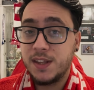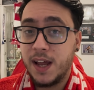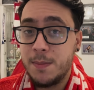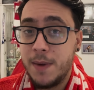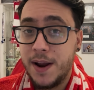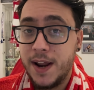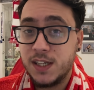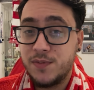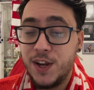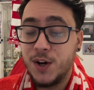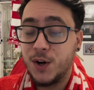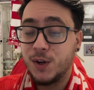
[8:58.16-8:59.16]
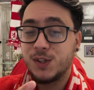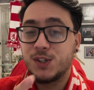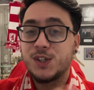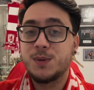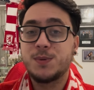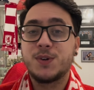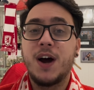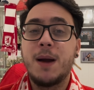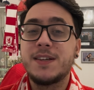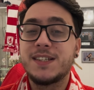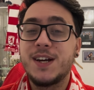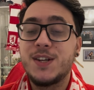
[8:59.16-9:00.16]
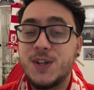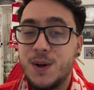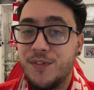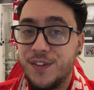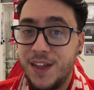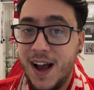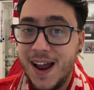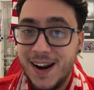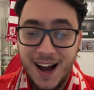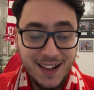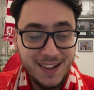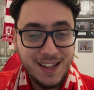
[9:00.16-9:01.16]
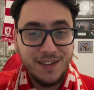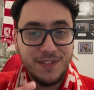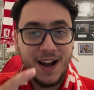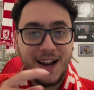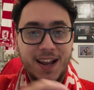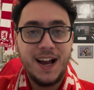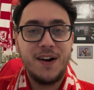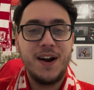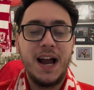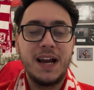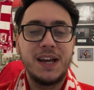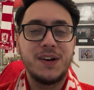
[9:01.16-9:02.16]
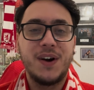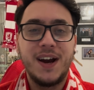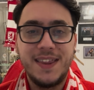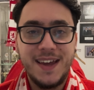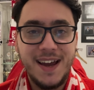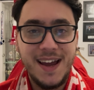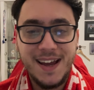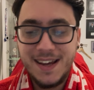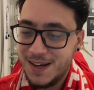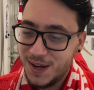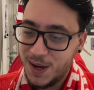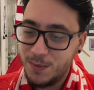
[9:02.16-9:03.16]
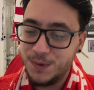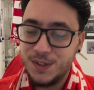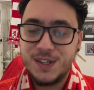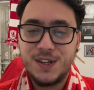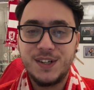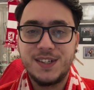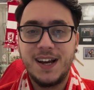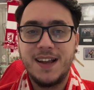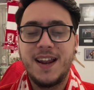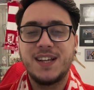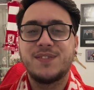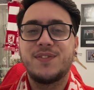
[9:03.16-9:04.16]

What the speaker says: that in my next video. So subscribe and stay tuned for that. I'll leave that carrot hanging right there, and we'll discuss that in the next